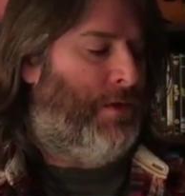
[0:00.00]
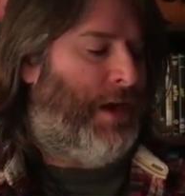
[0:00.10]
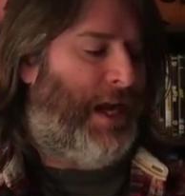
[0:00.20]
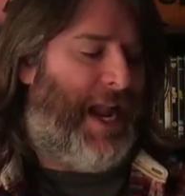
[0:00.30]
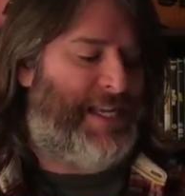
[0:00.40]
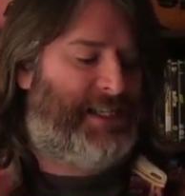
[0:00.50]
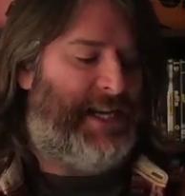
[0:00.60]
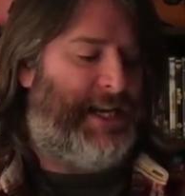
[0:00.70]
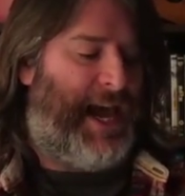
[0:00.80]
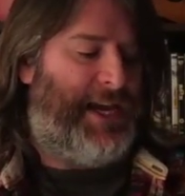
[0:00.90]

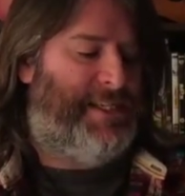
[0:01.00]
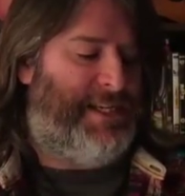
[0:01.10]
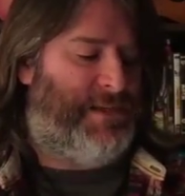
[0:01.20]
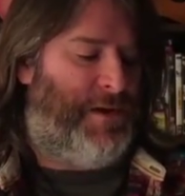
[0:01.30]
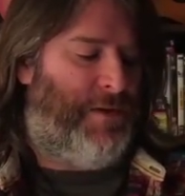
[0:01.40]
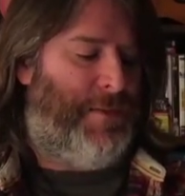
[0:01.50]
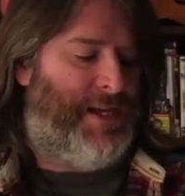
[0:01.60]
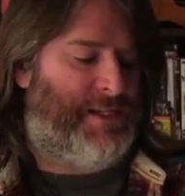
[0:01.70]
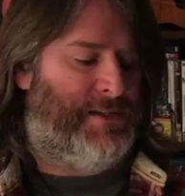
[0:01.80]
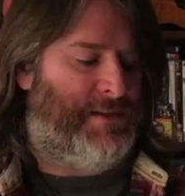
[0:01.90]
Classic 80s film,
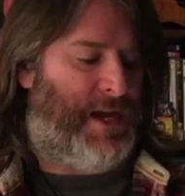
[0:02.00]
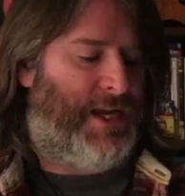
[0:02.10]
this.